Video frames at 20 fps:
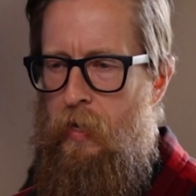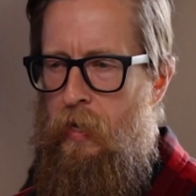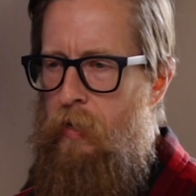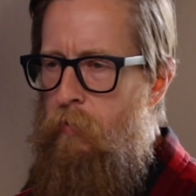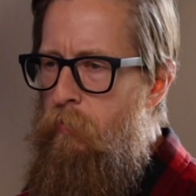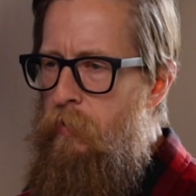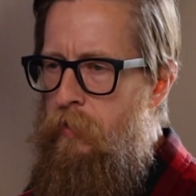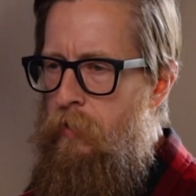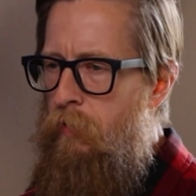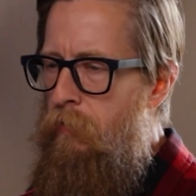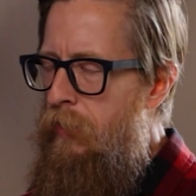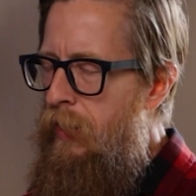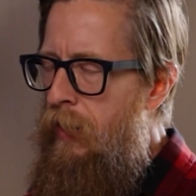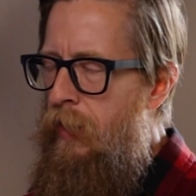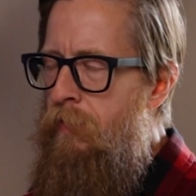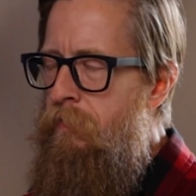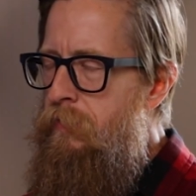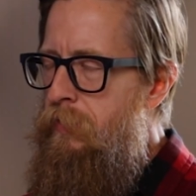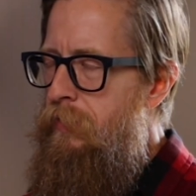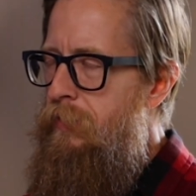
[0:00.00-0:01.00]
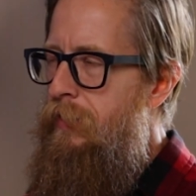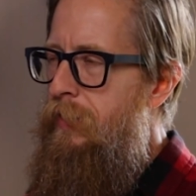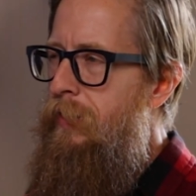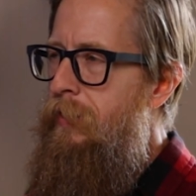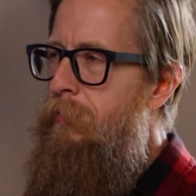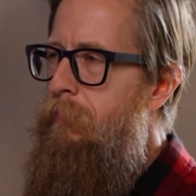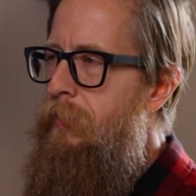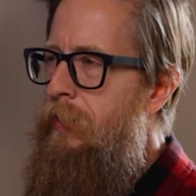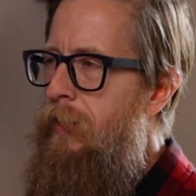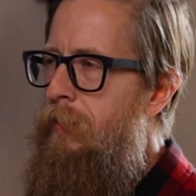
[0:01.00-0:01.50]
and we don't have
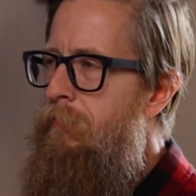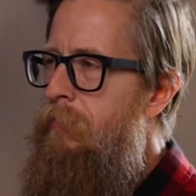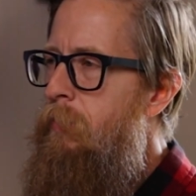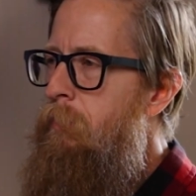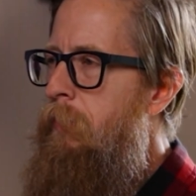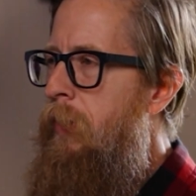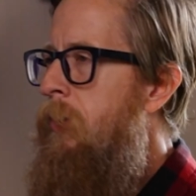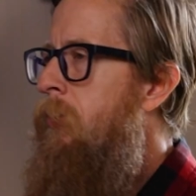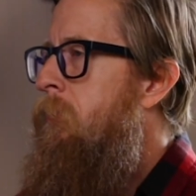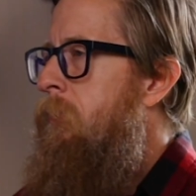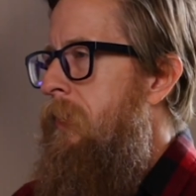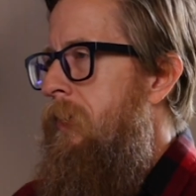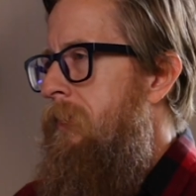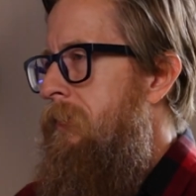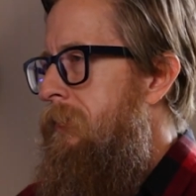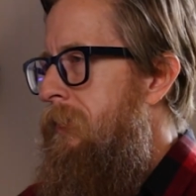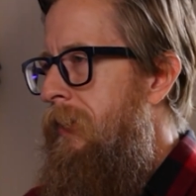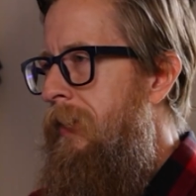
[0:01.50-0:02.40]
today. We have the moment.